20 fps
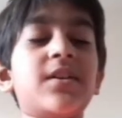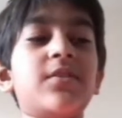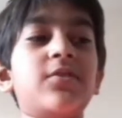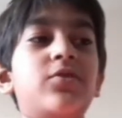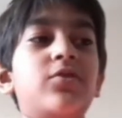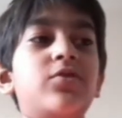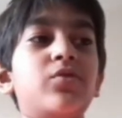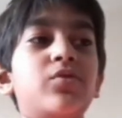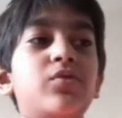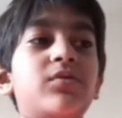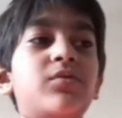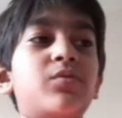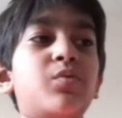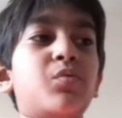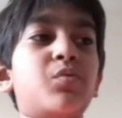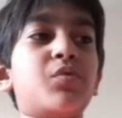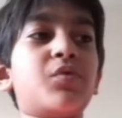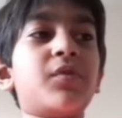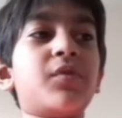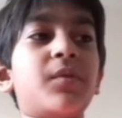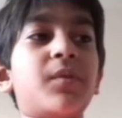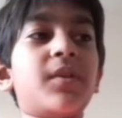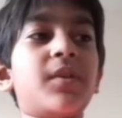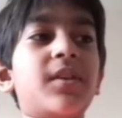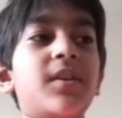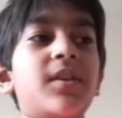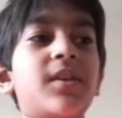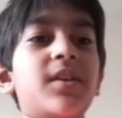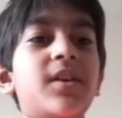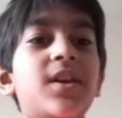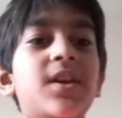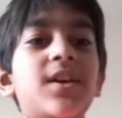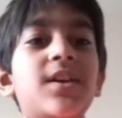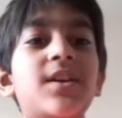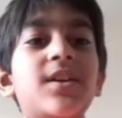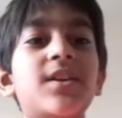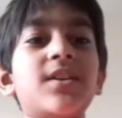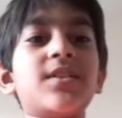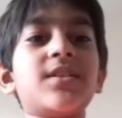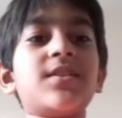don't worry.
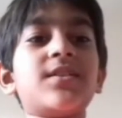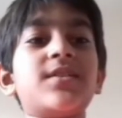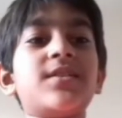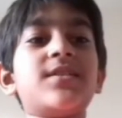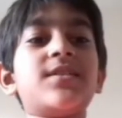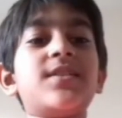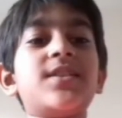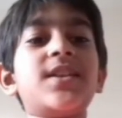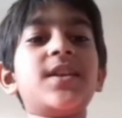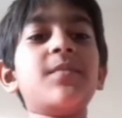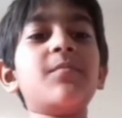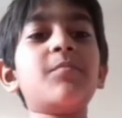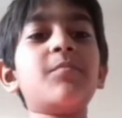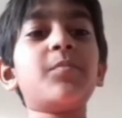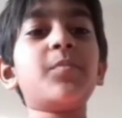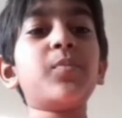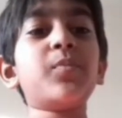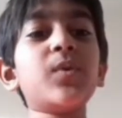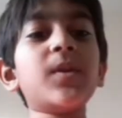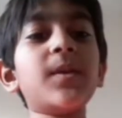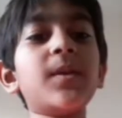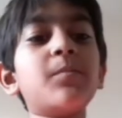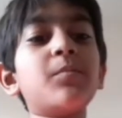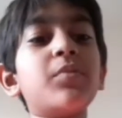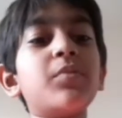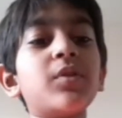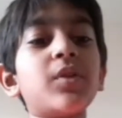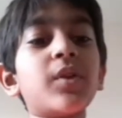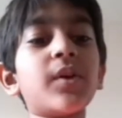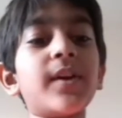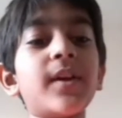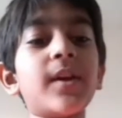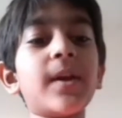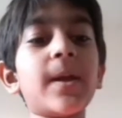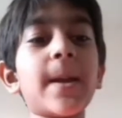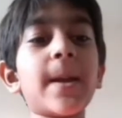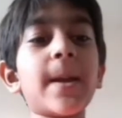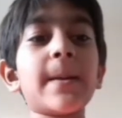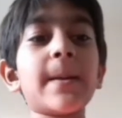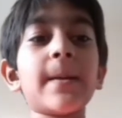Simply
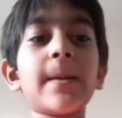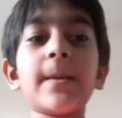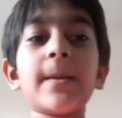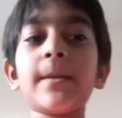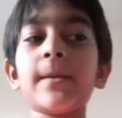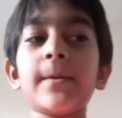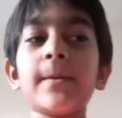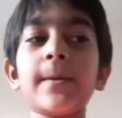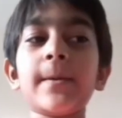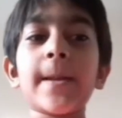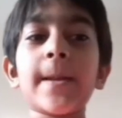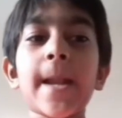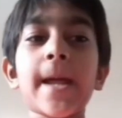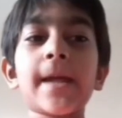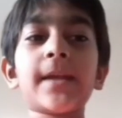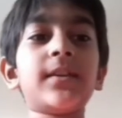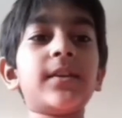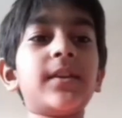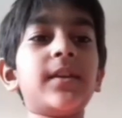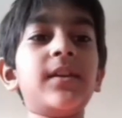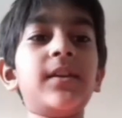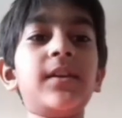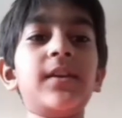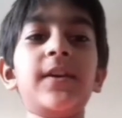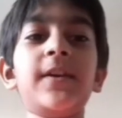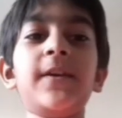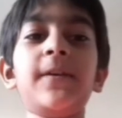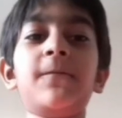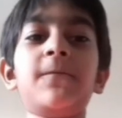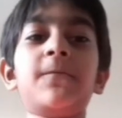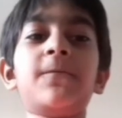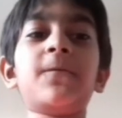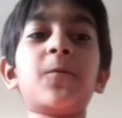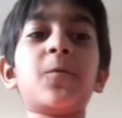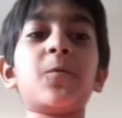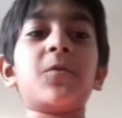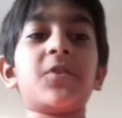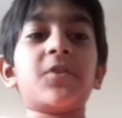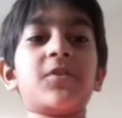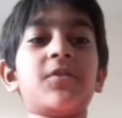play knight
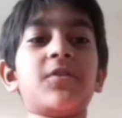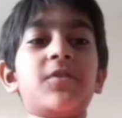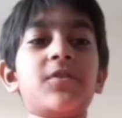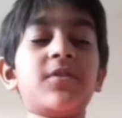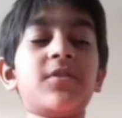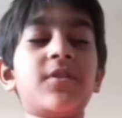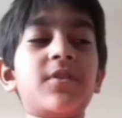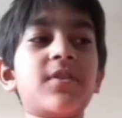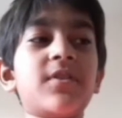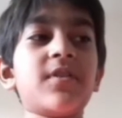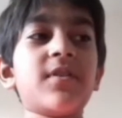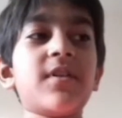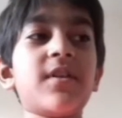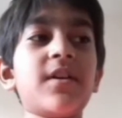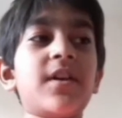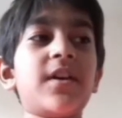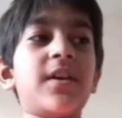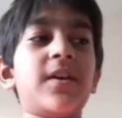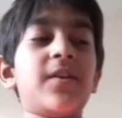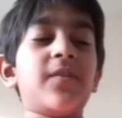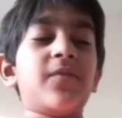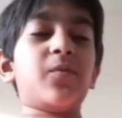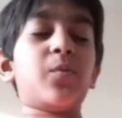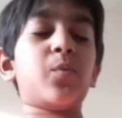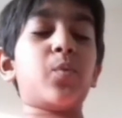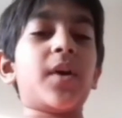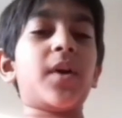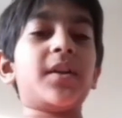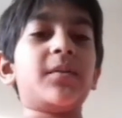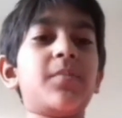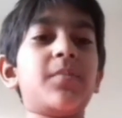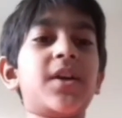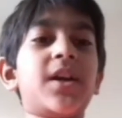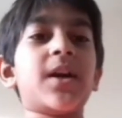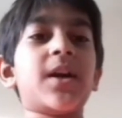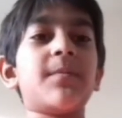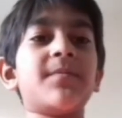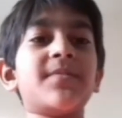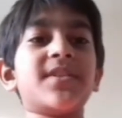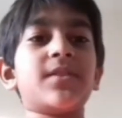e4. If white
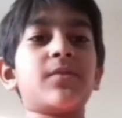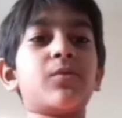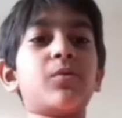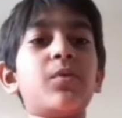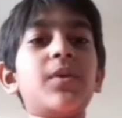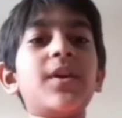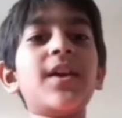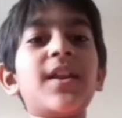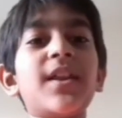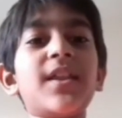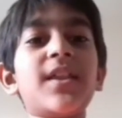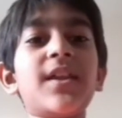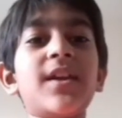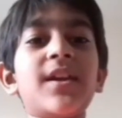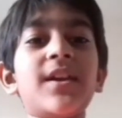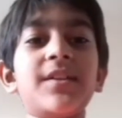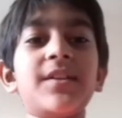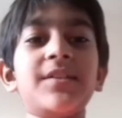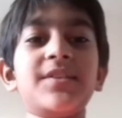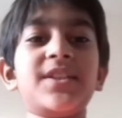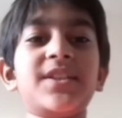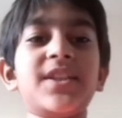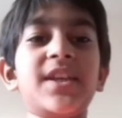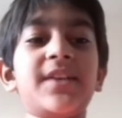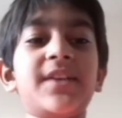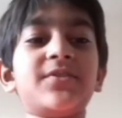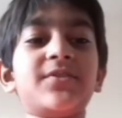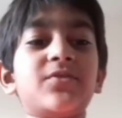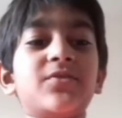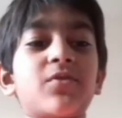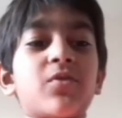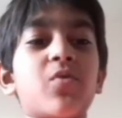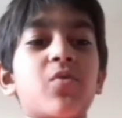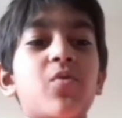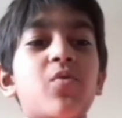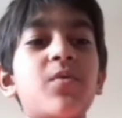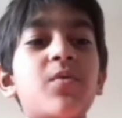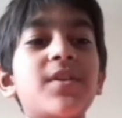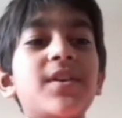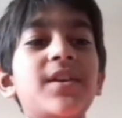becomes greedy and takes your
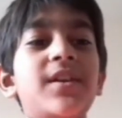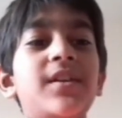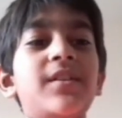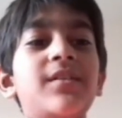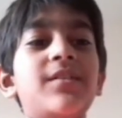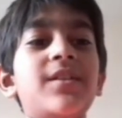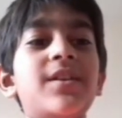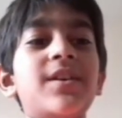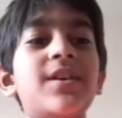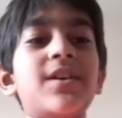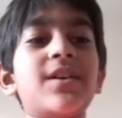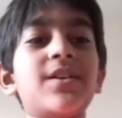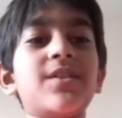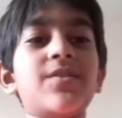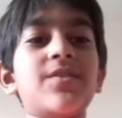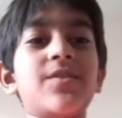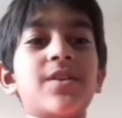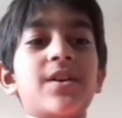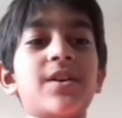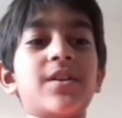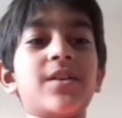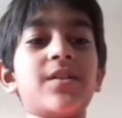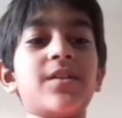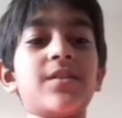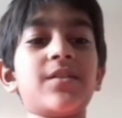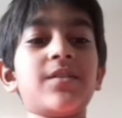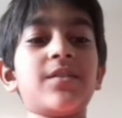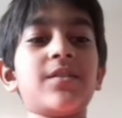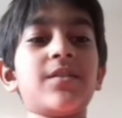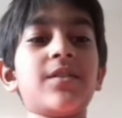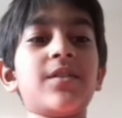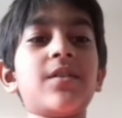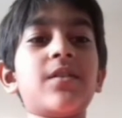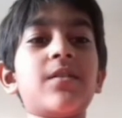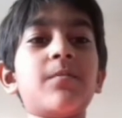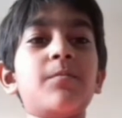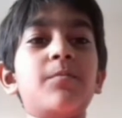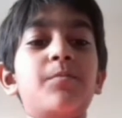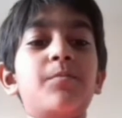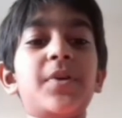queen, then
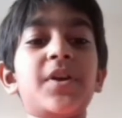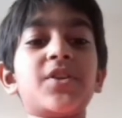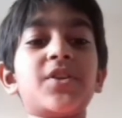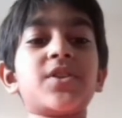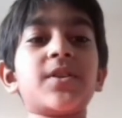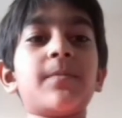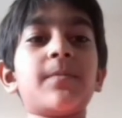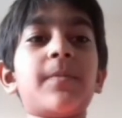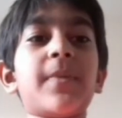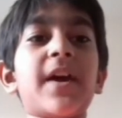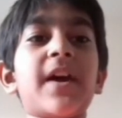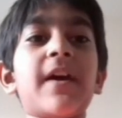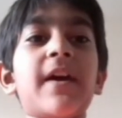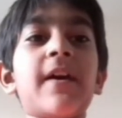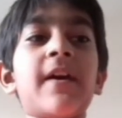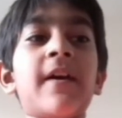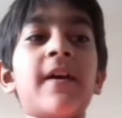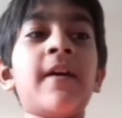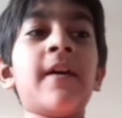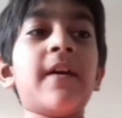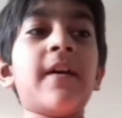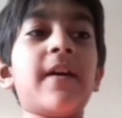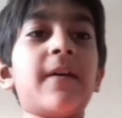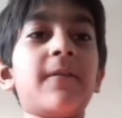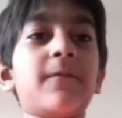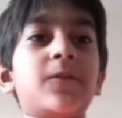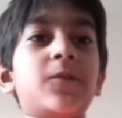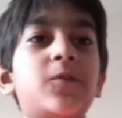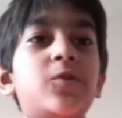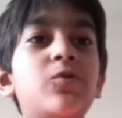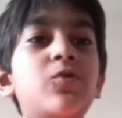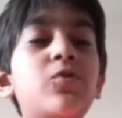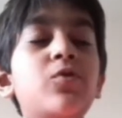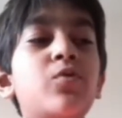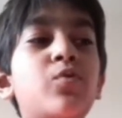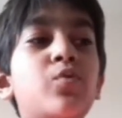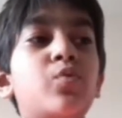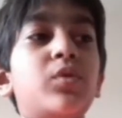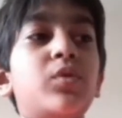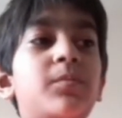bishop
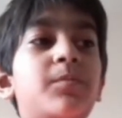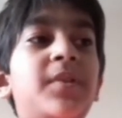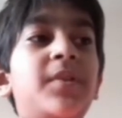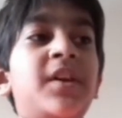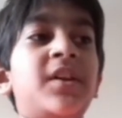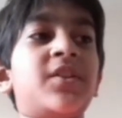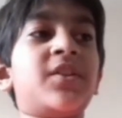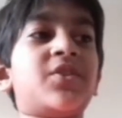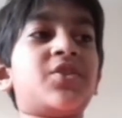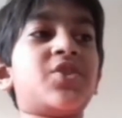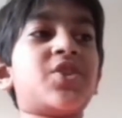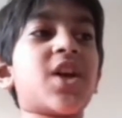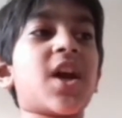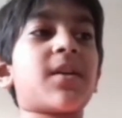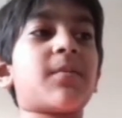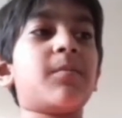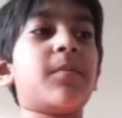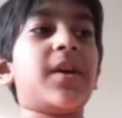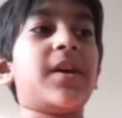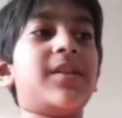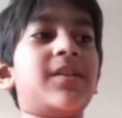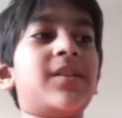f2 would be a checkmate